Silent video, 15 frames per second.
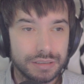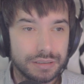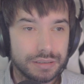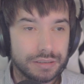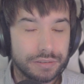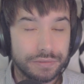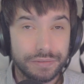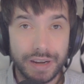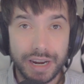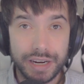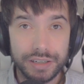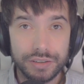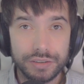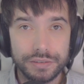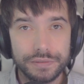
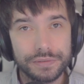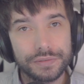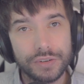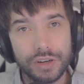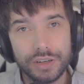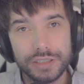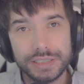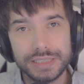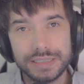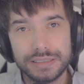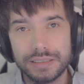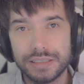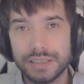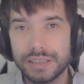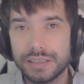fire, frost.
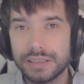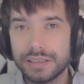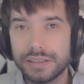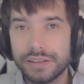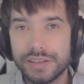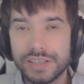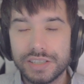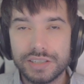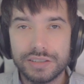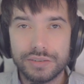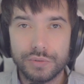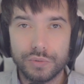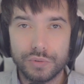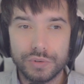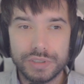These
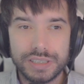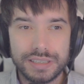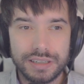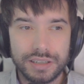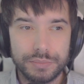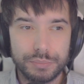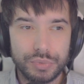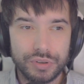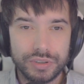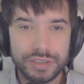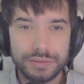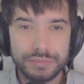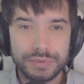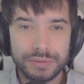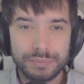schools are
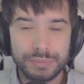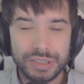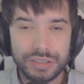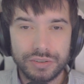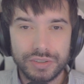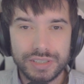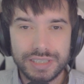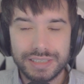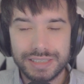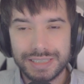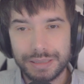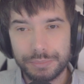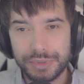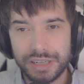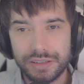important because
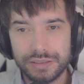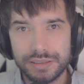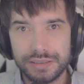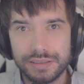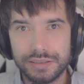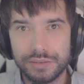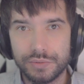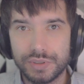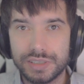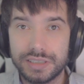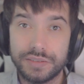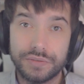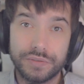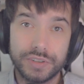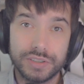some characters use
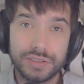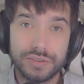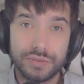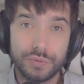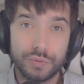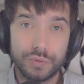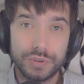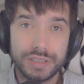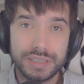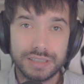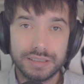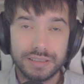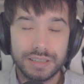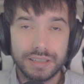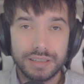different schools.
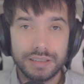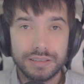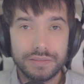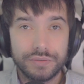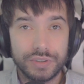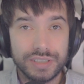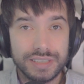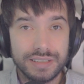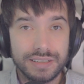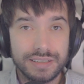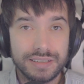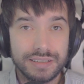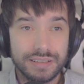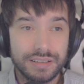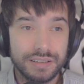For
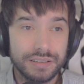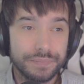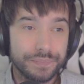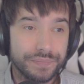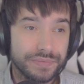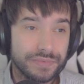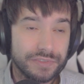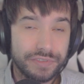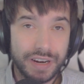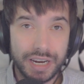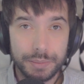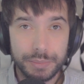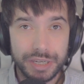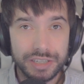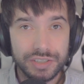instance, Fire
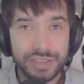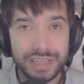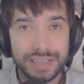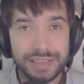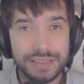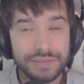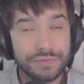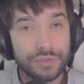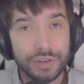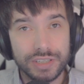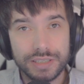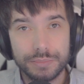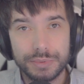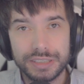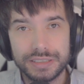Mage has frost
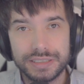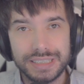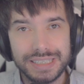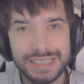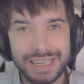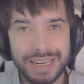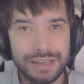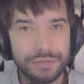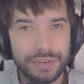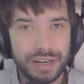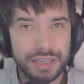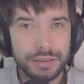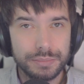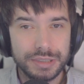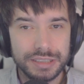abilities and fire
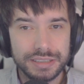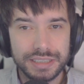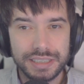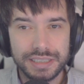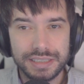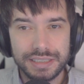abilities,